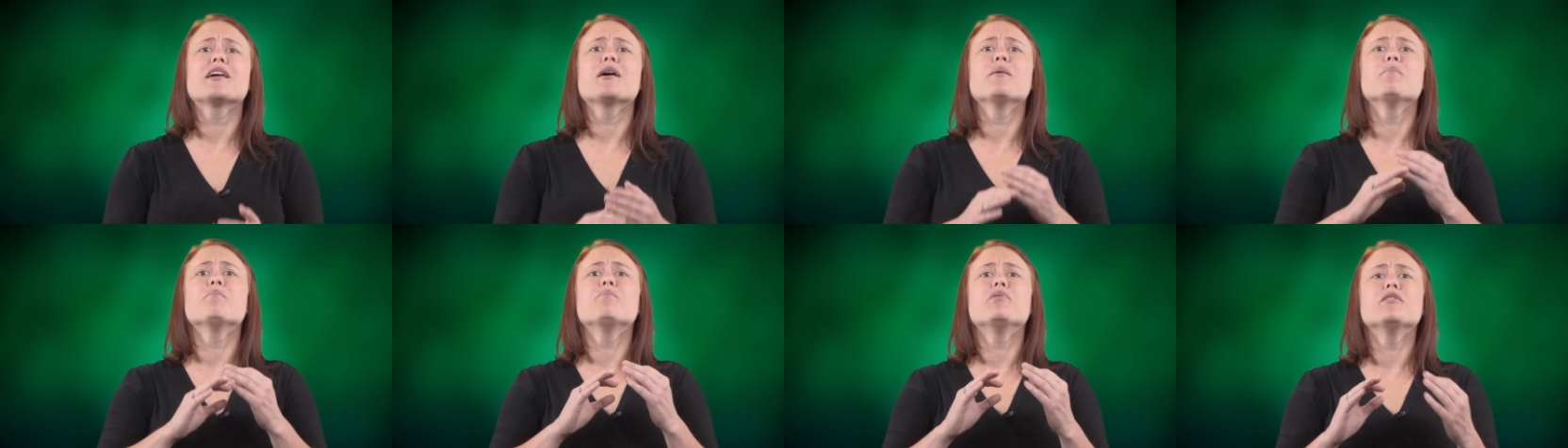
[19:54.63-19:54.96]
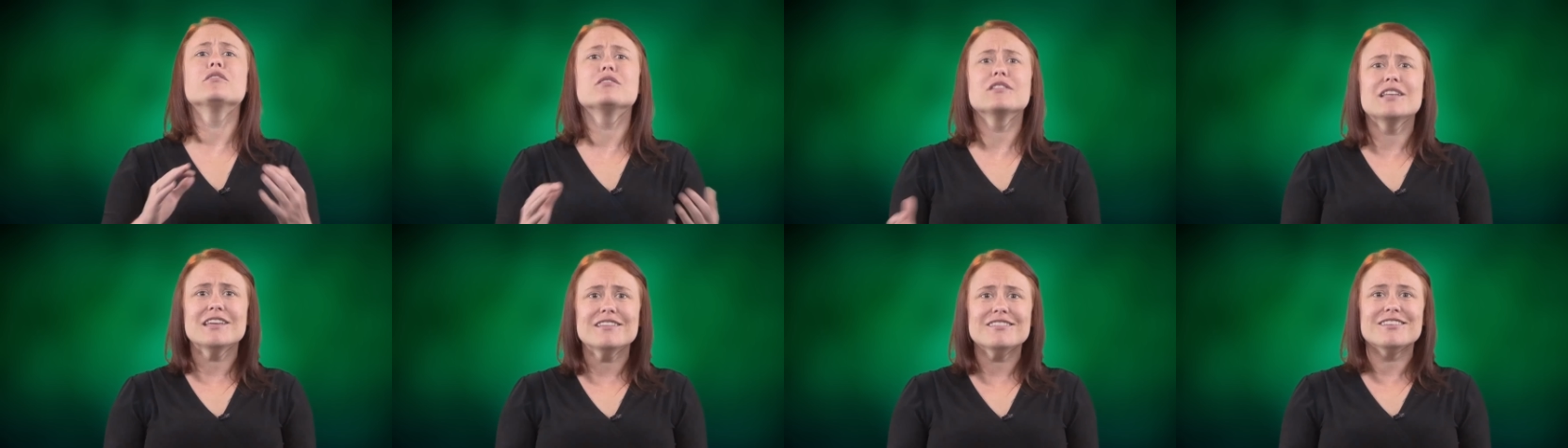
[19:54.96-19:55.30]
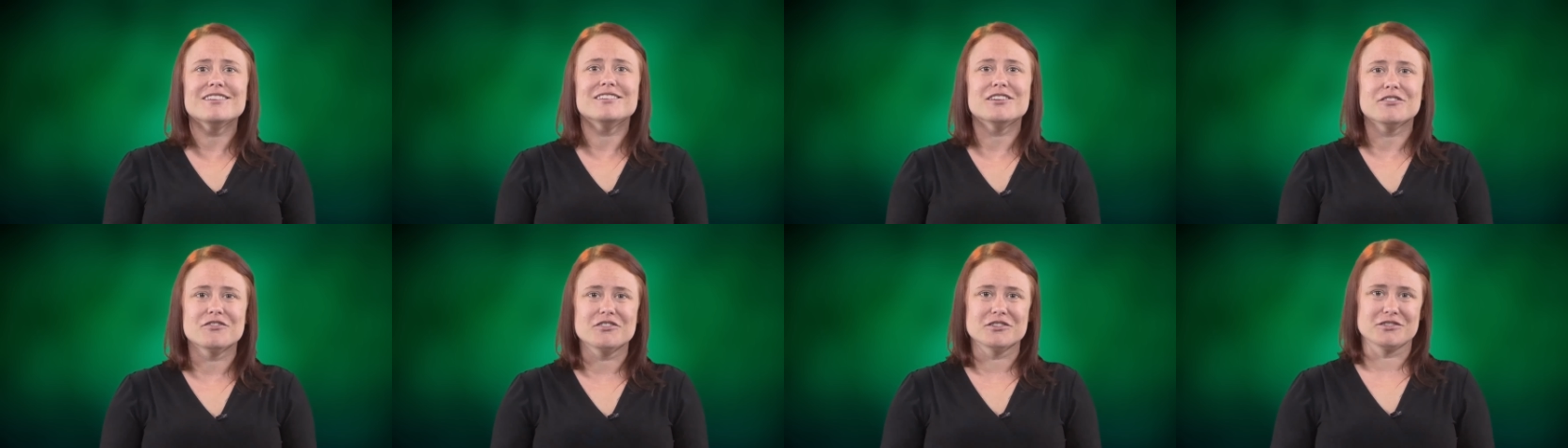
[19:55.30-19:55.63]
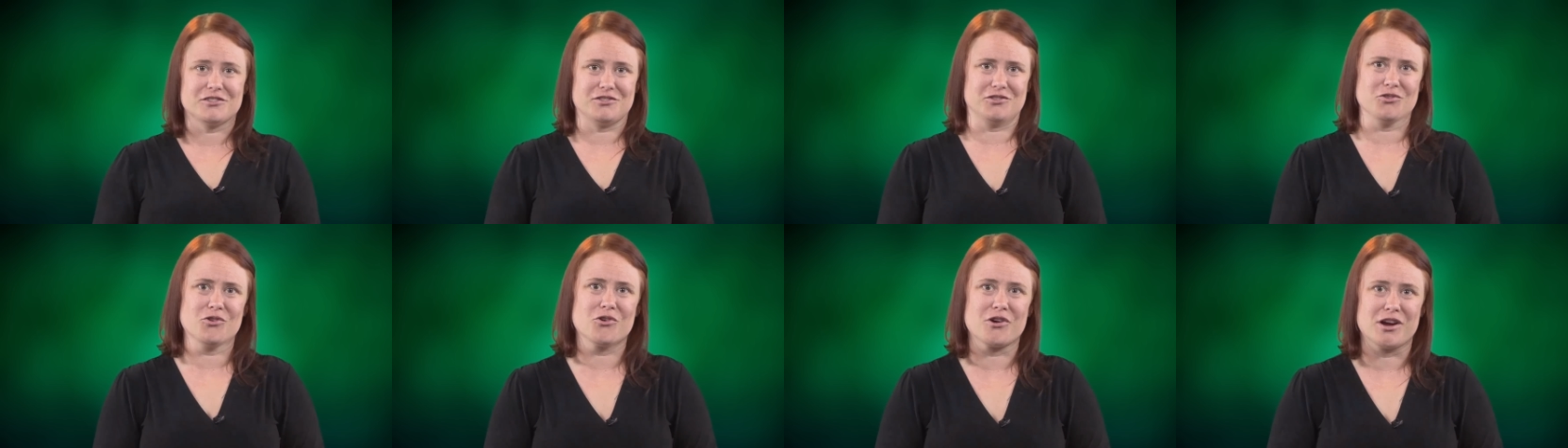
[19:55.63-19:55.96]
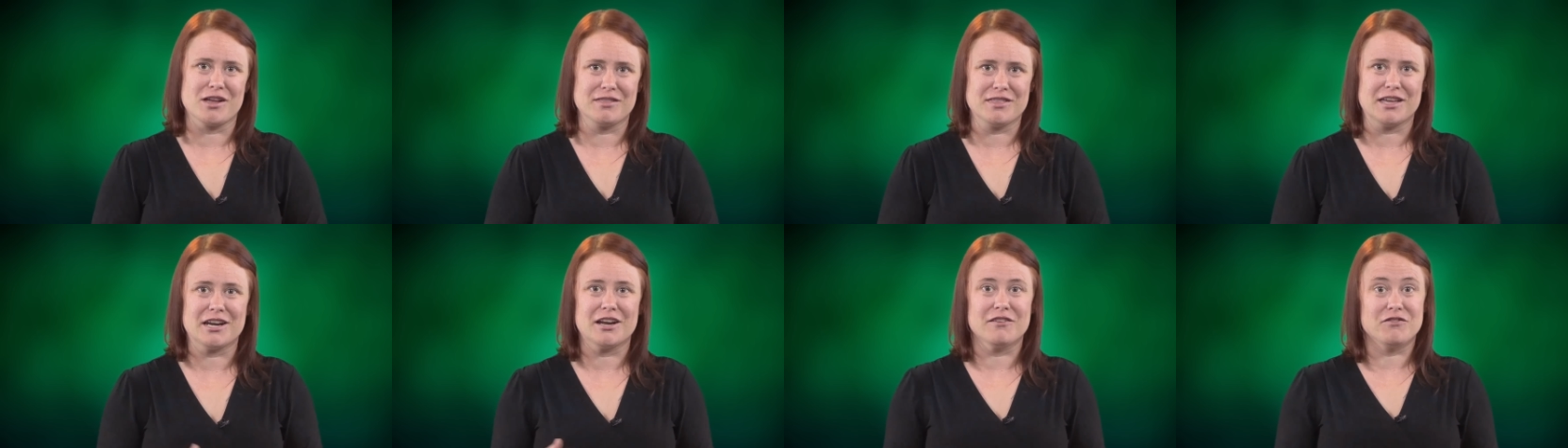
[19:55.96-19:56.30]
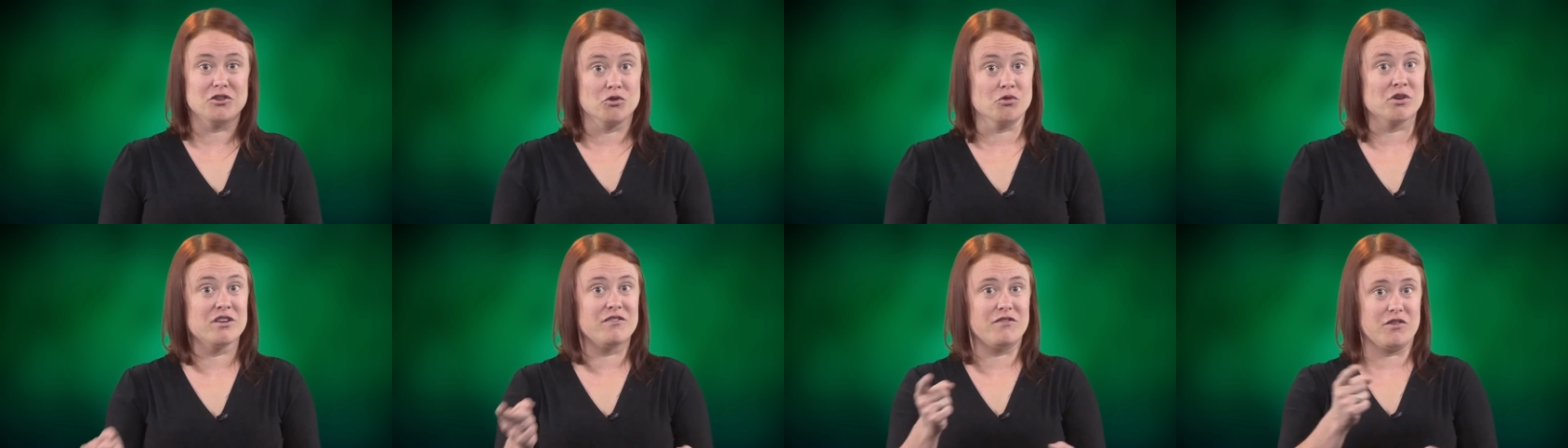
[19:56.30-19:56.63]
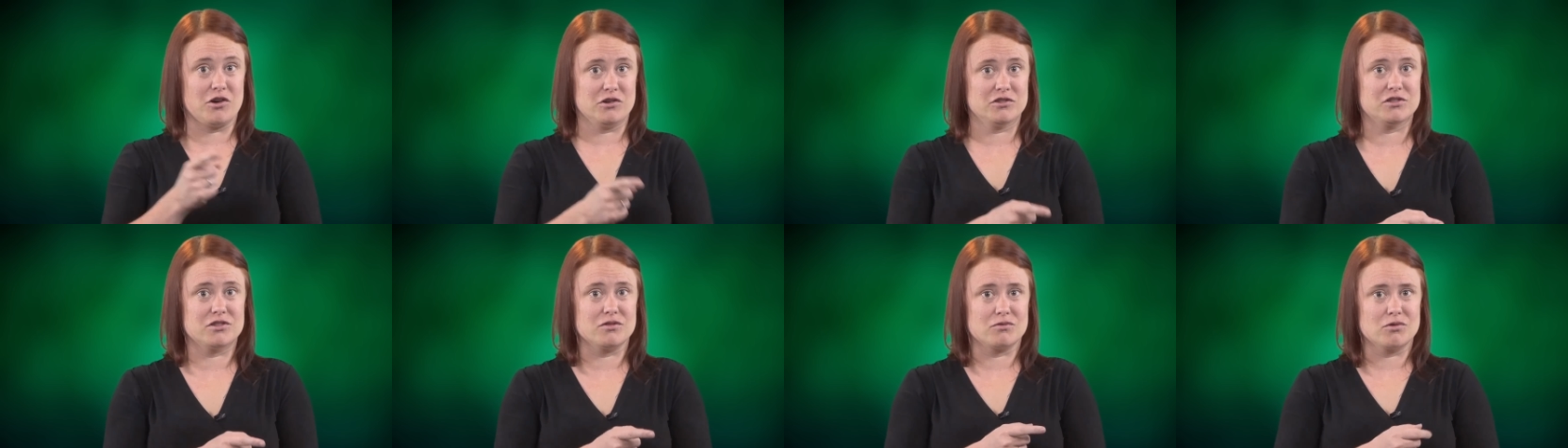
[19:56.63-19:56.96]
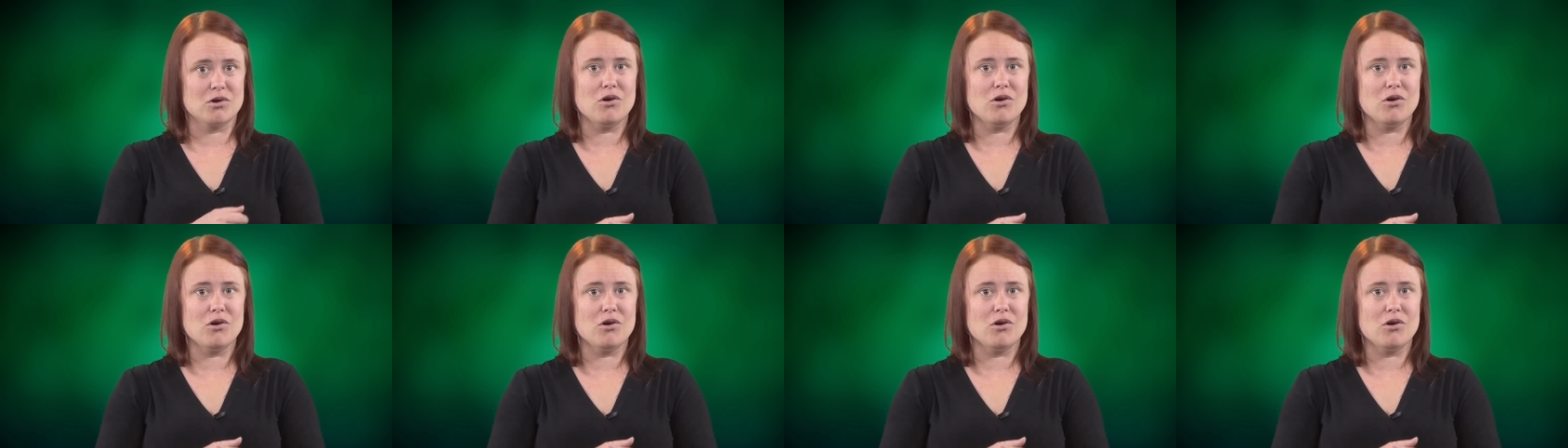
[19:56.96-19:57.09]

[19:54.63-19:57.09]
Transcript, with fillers: completely different story than if you reverse the